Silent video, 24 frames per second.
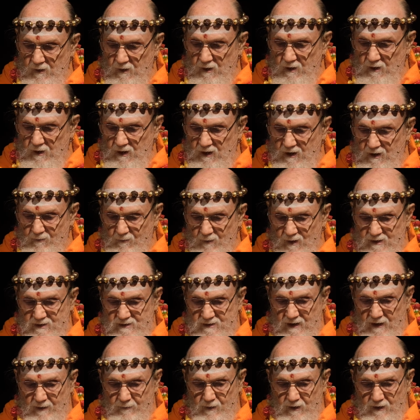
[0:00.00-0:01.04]
he must
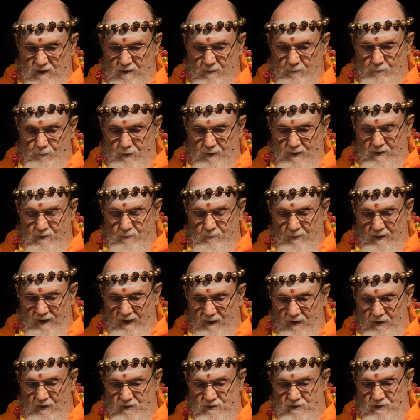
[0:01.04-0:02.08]
have a complete
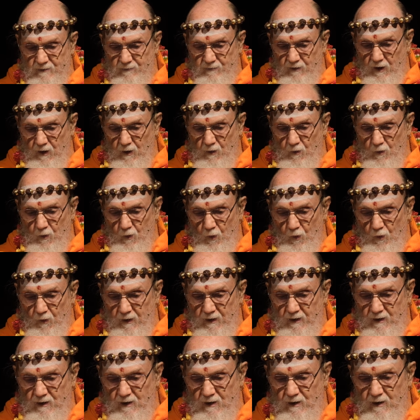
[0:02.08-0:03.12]
balance of all
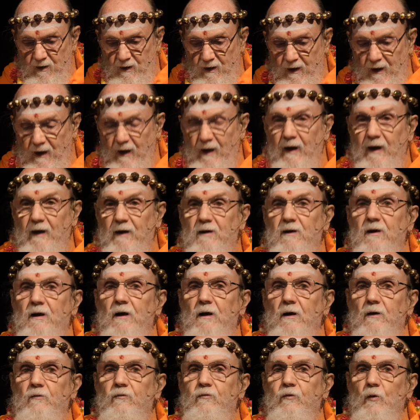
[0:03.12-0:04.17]
odic and
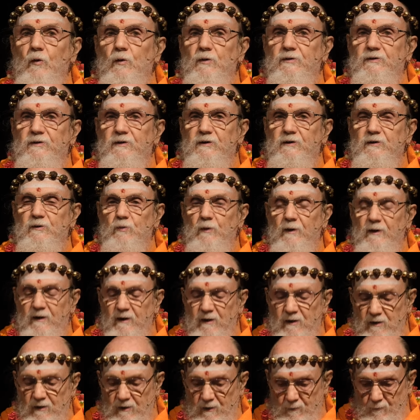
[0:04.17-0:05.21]
actinic forces
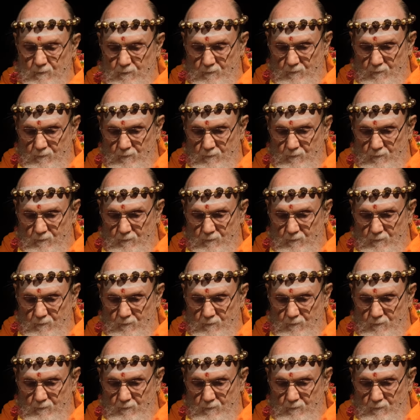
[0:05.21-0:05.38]
within him.